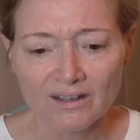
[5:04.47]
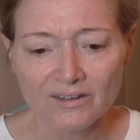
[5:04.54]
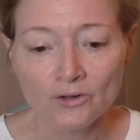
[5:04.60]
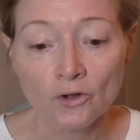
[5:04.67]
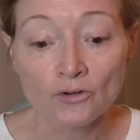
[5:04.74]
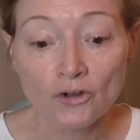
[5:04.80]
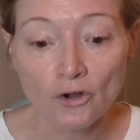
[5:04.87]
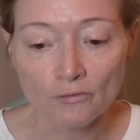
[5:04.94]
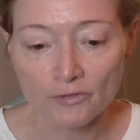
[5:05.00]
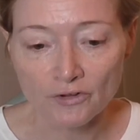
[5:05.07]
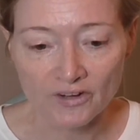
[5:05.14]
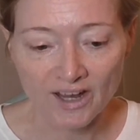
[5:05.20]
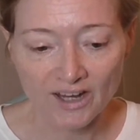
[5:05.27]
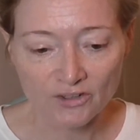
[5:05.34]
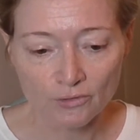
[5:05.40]

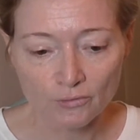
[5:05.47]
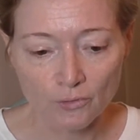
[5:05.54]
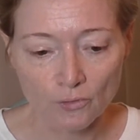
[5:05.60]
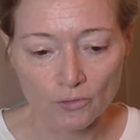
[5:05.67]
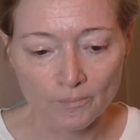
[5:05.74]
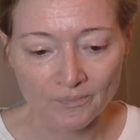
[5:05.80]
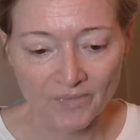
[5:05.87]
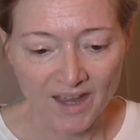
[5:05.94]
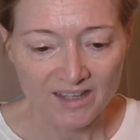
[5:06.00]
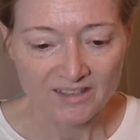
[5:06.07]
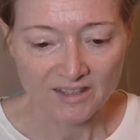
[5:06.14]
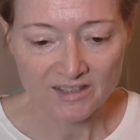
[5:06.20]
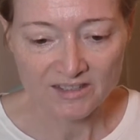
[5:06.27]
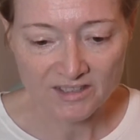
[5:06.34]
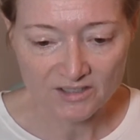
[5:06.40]
non-confrontational for them.
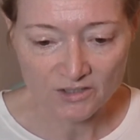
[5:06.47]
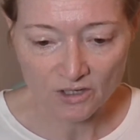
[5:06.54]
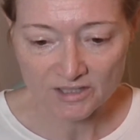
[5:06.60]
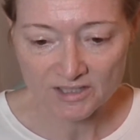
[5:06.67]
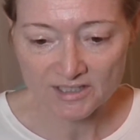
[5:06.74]
So this is nice.